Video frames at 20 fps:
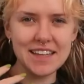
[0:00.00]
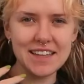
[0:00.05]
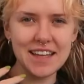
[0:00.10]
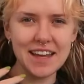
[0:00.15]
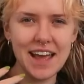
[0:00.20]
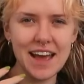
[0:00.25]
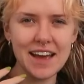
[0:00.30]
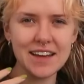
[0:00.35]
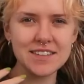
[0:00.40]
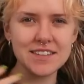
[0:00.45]
that
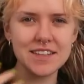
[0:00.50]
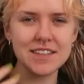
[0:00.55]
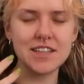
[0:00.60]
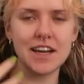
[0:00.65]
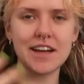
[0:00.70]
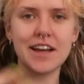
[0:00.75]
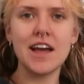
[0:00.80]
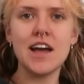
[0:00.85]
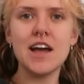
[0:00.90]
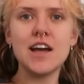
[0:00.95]
they get. It's
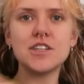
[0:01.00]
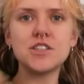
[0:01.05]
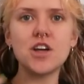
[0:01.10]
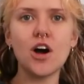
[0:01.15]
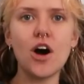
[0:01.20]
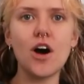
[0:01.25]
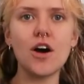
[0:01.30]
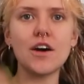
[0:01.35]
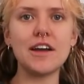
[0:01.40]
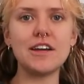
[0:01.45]
like
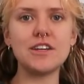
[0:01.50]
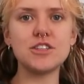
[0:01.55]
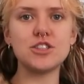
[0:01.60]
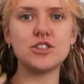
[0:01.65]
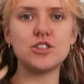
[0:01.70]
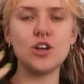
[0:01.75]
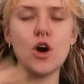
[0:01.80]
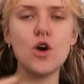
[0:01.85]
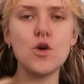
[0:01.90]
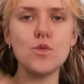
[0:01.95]
talking
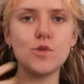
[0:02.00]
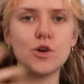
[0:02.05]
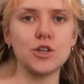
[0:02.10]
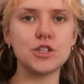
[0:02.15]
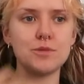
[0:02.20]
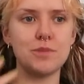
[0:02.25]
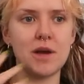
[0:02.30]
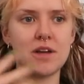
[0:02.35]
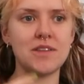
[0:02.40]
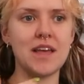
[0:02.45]
so
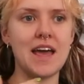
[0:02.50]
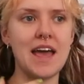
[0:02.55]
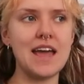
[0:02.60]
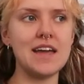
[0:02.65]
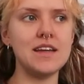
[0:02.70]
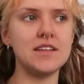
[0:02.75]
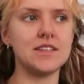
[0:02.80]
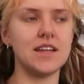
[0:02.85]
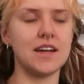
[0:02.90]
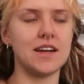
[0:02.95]
much about the
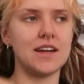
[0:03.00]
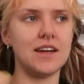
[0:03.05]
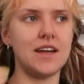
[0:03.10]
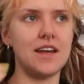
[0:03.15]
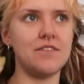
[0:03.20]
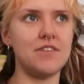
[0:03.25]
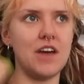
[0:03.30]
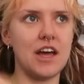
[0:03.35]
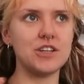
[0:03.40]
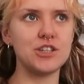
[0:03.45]
hate that it
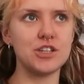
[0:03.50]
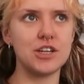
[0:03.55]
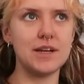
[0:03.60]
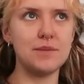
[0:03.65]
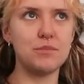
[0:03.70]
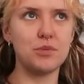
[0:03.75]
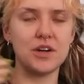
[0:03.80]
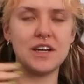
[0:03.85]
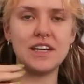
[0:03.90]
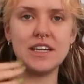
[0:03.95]

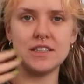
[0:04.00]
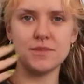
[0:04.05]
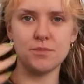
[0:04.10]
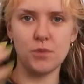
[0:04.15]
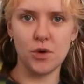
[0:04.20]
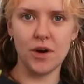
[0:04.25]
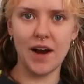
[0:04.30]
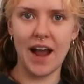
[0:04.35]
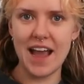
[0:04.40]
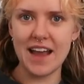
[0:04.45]
eventually breeds
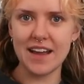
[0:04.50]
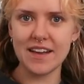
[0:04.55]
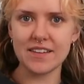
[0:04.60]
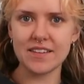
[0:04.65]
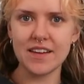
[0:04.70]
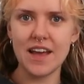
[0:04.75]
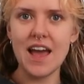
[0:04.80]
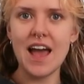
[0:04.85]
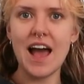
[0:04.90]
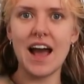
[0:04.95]
more
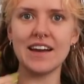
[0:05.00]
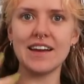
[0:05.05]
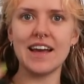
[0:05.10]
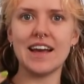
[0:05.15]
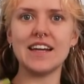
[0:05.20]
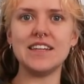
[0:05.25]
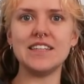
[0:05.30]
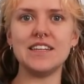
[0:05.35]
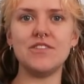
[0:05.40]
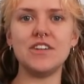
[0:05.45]
hate and
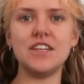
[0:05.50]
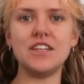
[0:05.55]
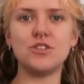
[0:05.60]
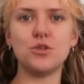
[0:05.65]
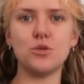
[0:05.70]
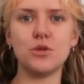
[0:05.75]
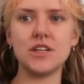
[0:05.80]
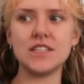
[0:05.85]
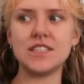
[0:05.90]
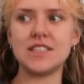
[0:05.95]
negativity
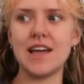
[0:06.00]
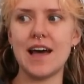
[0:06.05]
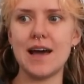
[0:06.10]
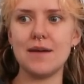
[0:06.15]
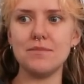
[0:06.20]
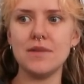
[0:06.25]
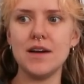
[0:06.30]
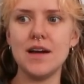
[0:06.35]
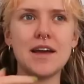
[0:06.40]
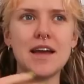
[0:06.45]
towards
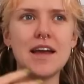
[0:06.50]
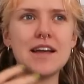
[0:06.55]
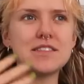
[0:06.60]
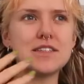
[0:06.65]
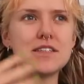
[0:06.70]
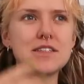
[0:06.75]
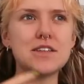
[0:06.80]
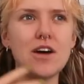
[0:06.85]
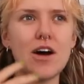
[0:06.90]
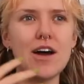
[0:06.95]
them.
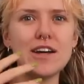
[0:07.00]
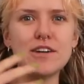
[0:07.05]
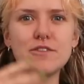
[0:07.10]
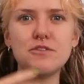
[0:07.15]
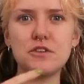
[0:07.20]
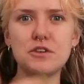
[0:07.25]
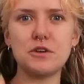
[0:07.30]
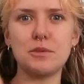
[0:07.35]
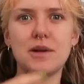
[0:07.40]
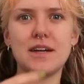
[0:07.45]
It's a sign
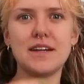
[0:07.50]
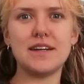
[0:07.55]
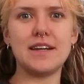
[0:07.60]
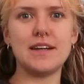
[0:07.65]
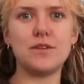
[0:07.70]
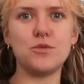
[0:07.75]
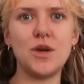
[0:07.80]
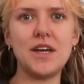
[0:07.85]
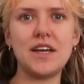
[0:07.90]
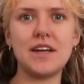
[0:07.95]
of
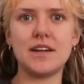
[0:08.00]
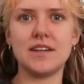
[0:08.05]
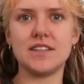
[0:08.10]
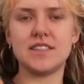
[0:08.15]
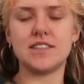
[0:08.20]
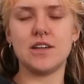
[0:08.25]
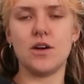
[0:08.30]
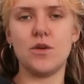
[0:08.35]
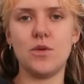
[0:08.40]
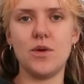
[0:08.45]
vulnerability and
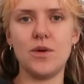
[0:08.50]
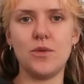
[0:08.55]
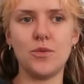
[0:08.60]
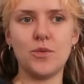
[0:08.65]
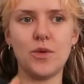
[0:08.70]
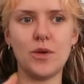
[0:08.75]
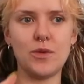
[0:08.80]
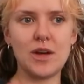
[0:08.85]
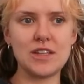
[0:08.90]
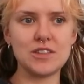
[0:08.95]
weakness. So
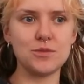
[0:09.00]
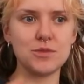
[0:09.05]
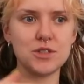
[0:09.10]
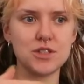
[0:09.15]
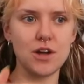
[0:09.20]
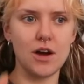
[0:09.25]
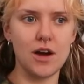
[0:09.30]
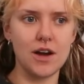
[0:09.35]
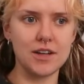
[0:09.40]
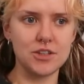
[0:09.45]
when
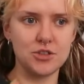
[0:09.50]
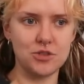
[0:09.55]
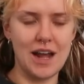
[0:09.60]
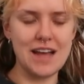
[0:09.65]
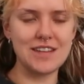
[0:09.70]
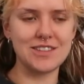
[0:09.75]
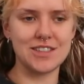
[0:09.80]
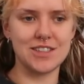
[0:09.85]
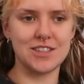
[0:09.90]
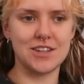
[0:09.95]
someone
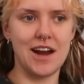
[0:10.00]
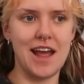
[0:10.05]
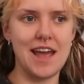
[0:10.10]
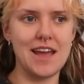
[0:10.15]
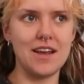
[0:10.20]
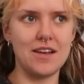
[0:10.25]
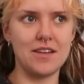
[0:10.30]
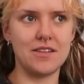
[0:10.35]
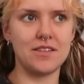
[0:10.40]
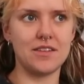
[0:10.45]
addresses their
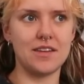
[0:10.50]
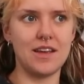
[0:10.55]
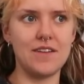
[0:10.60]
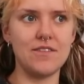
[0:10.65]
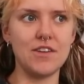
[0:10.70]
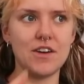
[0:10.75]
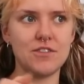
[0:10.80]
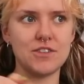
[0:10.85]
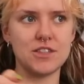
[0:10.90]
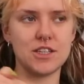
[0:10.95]
hate,
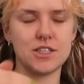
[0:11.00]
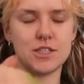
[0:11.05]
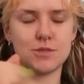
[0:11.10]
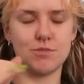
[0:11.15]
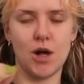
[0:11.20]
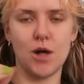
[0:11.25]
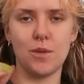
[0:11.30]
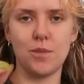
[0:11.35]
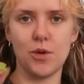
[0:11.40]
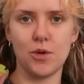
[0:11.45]
even if it's a
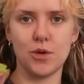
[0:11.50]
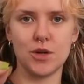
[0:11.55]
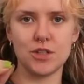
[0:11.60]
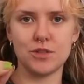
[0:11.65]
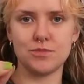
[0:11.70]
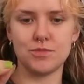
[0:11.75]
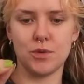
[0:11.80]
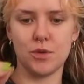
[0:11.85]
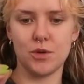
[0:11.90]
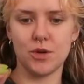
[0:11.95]
small
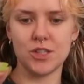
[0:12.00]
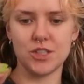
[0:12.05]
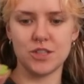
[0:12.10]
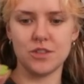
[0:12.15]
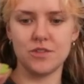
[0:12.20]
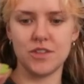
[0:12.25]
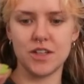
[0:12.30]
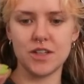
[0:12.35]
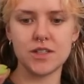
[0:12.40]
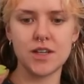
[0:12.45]

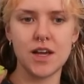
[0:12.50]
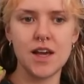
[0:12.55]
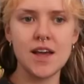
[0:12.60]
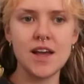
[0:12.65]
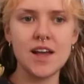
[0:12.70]
portion of it,